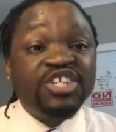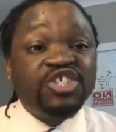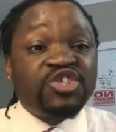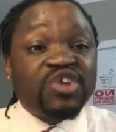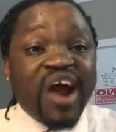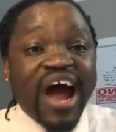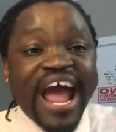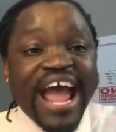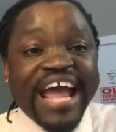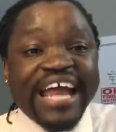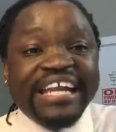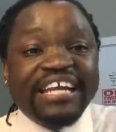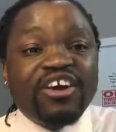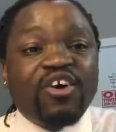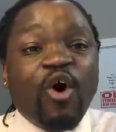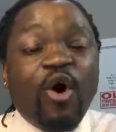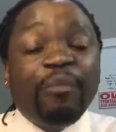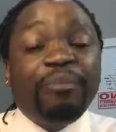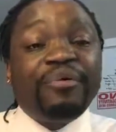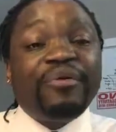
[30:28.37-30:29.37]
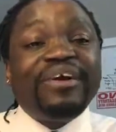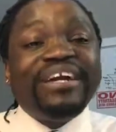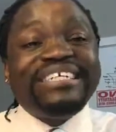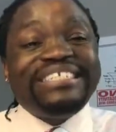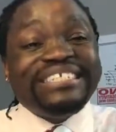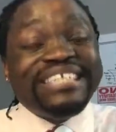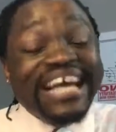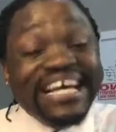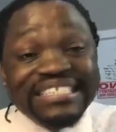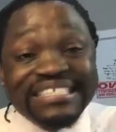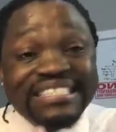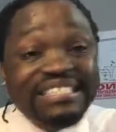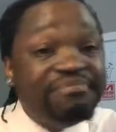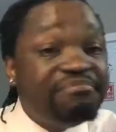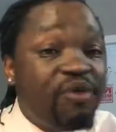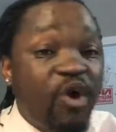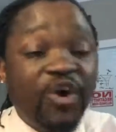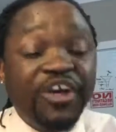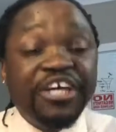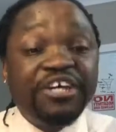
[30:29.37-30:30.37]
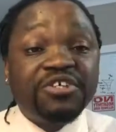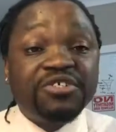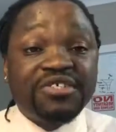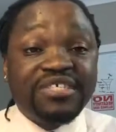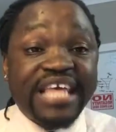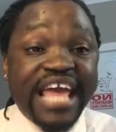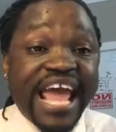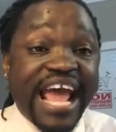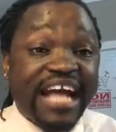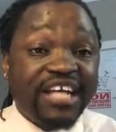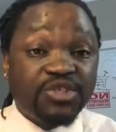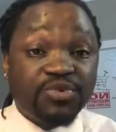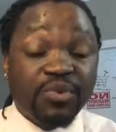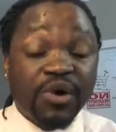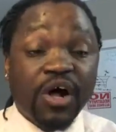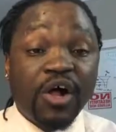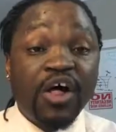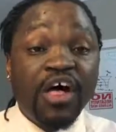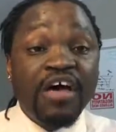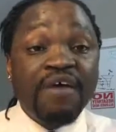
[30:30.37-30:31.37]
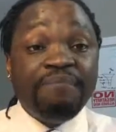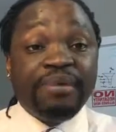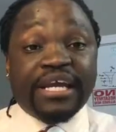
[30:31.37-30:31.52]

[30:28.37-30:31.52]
try and incorporate testimonials there as well,